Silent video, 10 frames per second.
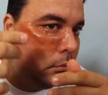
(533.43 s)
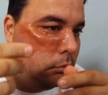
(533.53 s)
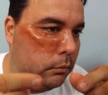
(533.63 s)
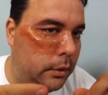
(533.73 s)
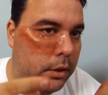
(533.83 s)

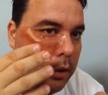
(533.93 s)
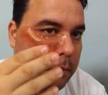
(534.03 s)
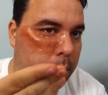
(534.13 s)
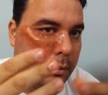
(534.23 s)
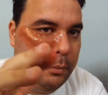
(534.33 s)
with a little,
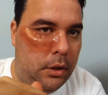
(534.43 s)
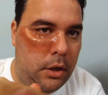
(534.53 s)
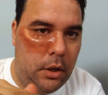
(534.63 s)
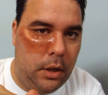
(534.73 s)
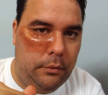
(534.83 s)
you know, put a
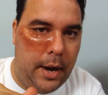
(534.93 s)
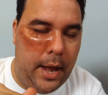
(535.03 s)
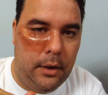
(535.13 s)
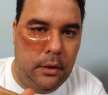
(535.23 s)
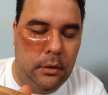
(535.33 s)
little on a
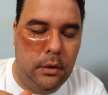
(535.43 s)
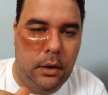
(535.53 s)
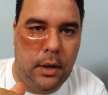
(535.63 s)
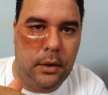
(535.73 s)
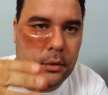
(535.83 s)
rag
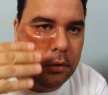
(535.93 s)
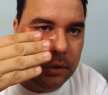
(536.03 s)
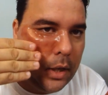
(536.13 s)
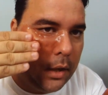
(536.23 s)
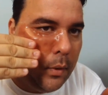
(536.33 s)
and just
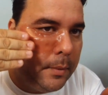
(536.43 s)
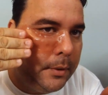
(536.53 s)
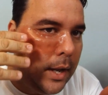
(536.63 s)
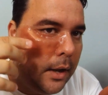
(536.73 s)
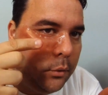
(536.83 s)
kind of wipe it
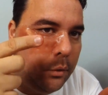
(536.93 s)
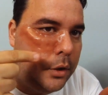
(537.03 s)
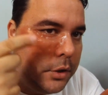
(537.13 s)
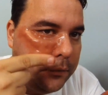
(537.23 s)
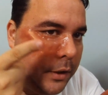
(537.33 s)
down, or
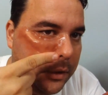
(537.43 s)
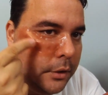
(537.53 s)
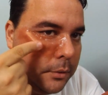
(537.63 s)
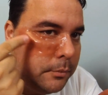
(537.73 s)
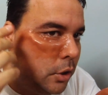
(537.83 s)
use your finger and
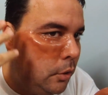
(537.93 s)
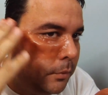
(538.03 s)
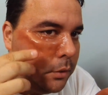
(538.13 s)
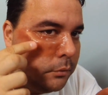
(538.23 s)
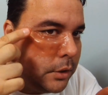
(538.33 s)
some soap and
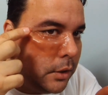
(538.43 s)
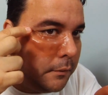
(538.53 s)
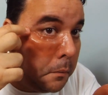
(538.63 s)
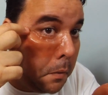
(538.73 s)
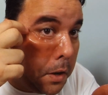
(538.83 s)
then rinse it off
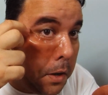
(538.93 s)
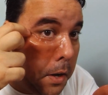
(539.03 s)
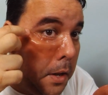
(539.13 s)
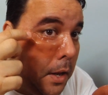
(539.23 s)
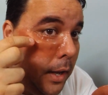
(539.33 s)
with water,
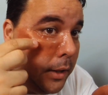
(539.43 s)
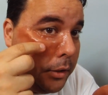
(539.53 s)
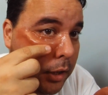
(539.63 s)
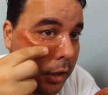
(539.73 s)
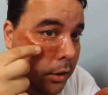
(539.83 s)
and it'll
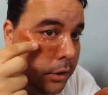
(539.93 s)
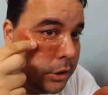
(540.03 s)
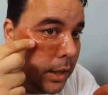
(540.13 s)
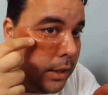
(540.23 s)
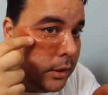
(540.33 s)
take all the
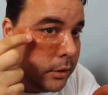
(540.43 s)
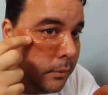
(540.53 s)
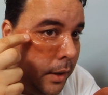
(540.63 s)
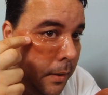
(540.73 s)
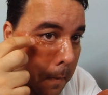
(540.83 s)
shininess away.